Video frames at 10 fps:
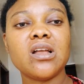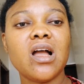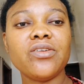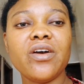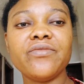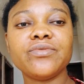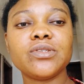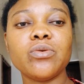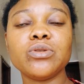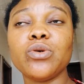I don't have
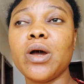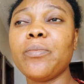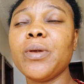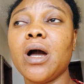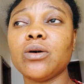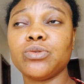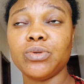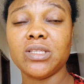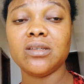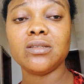someone to help me out
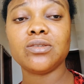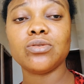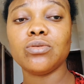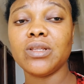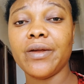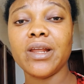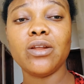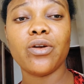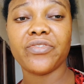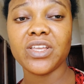with it, so there are a
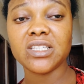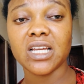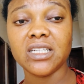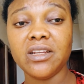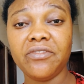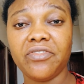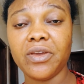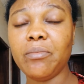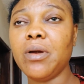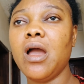lot of things I didn't
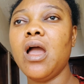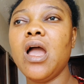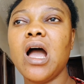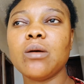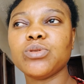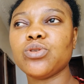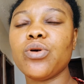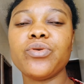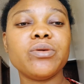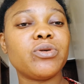film. I'm
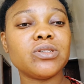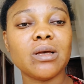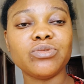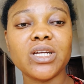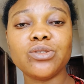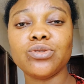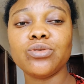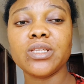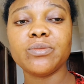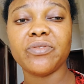sorry, because I'm trying to
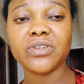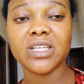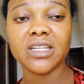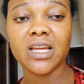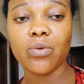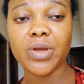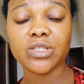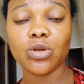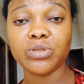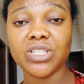do this before Zendaya
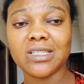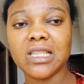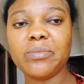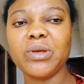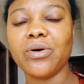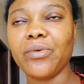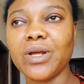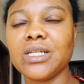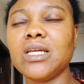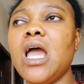wakes up. She's sleeping
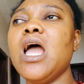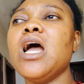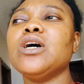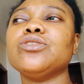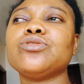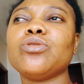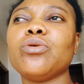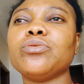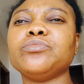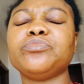already. So